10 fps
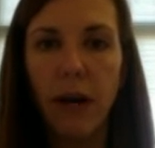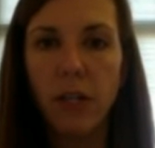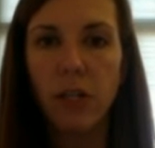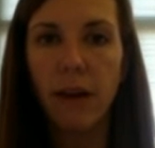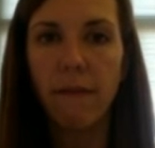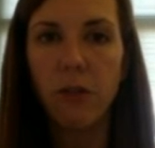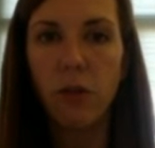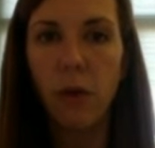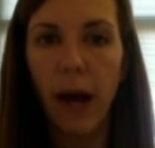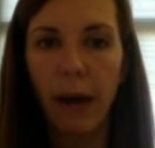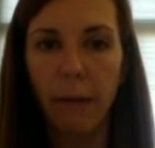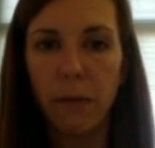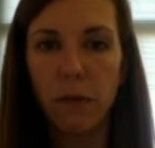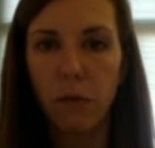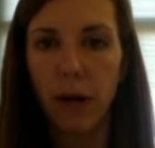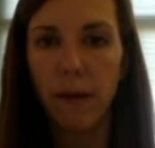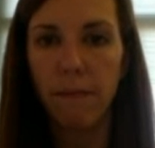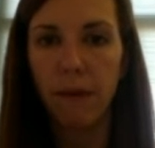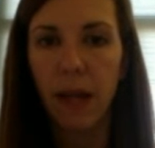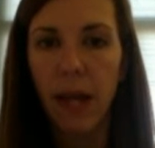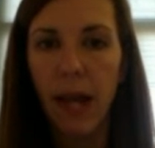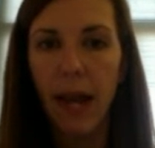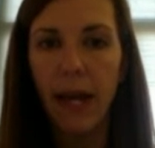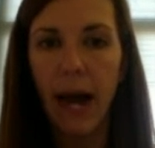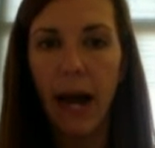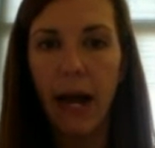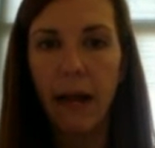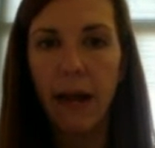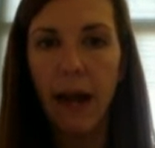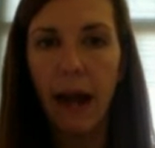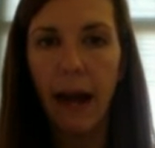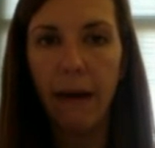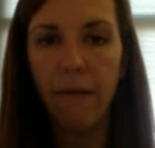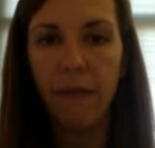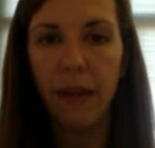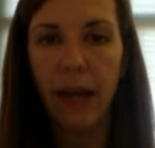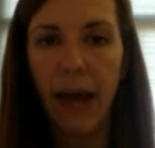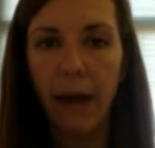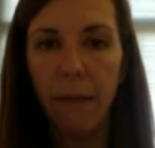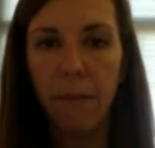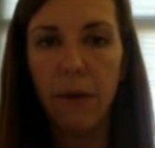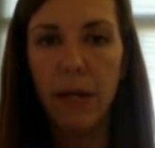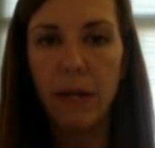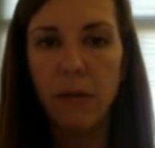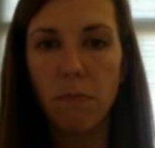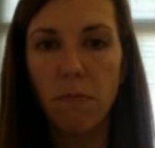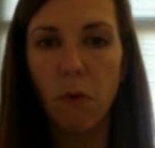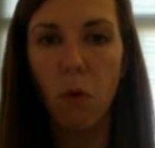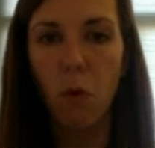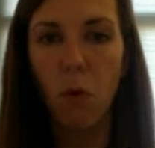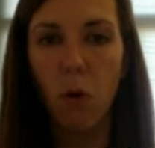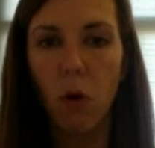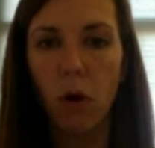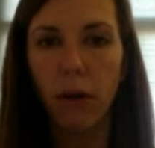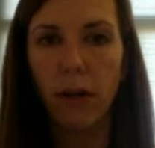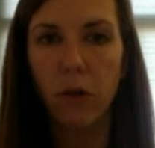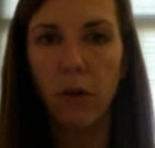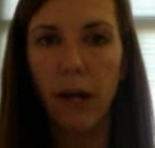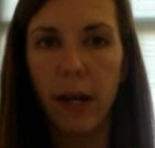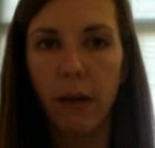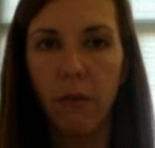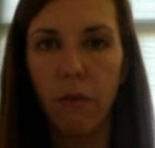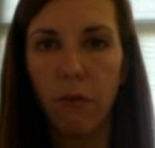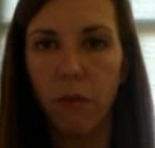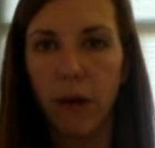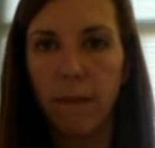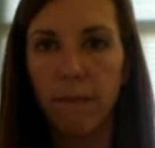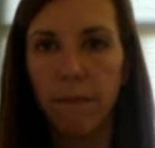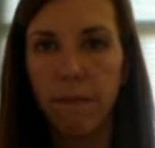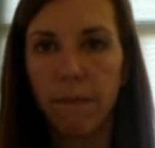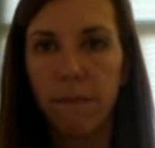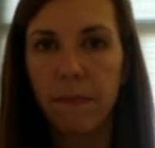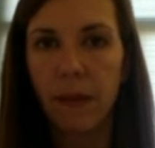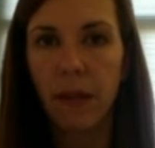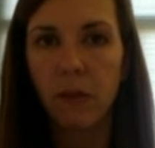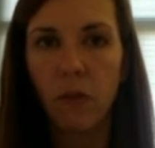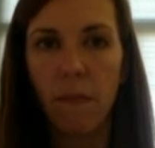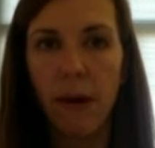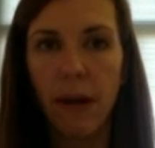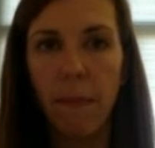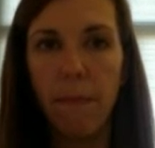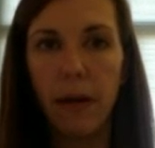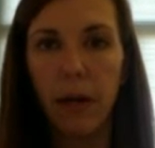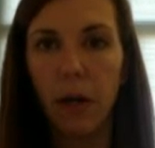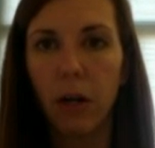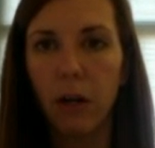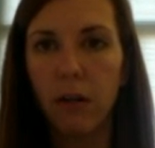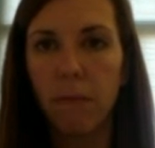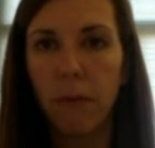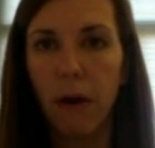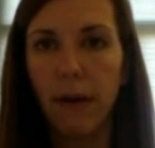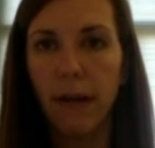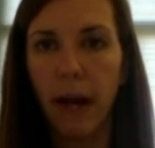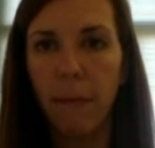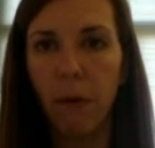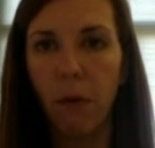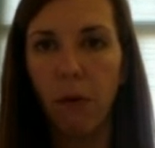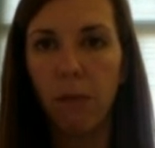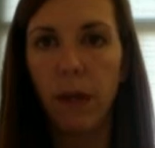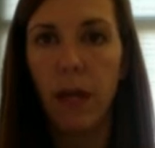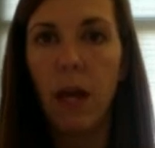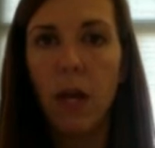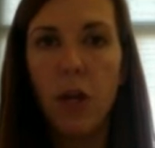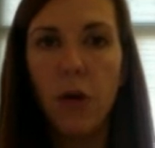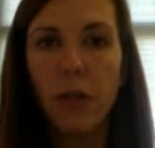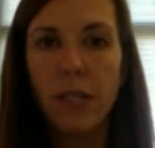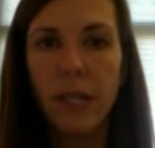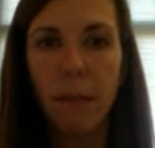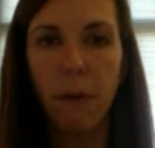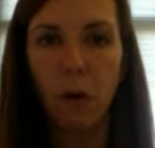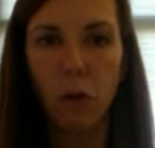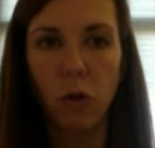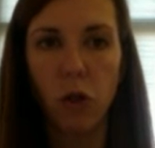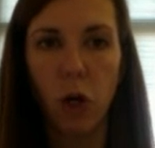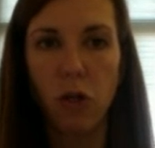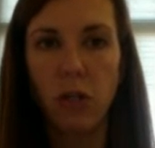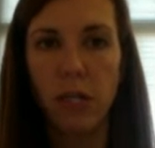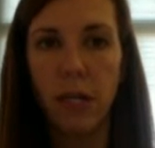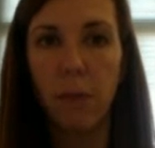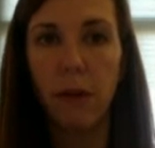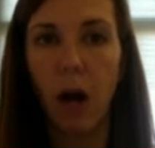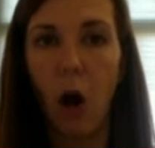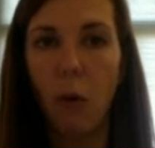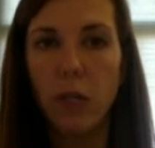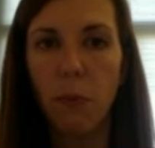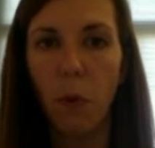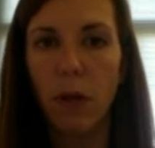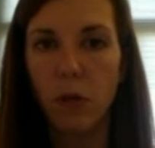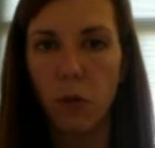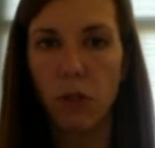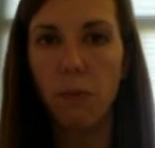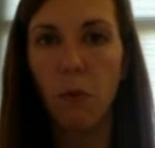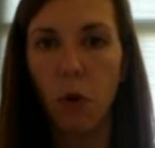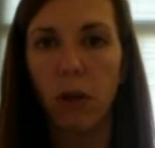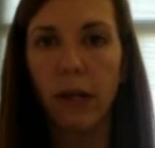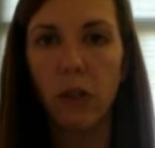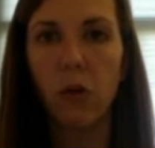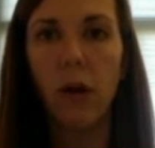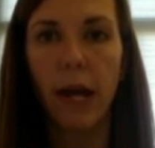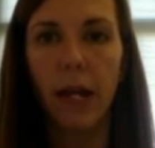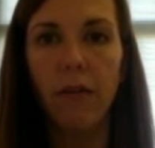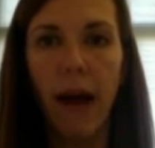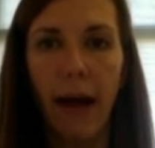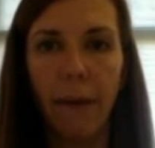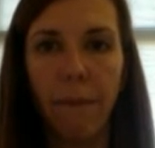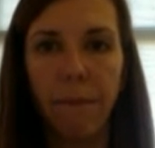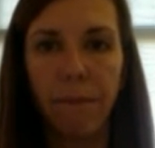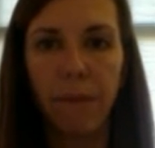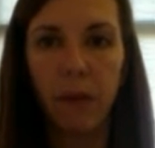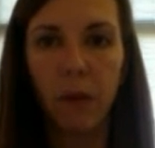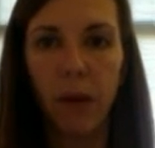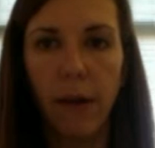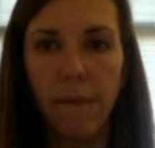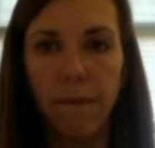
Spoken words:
just have two atoms, right, and I have that atom B is more electronegative, right? So I made a bigger bond dipole. You can see the partial charges here, but it always points towards the more electronegative atom. Okay.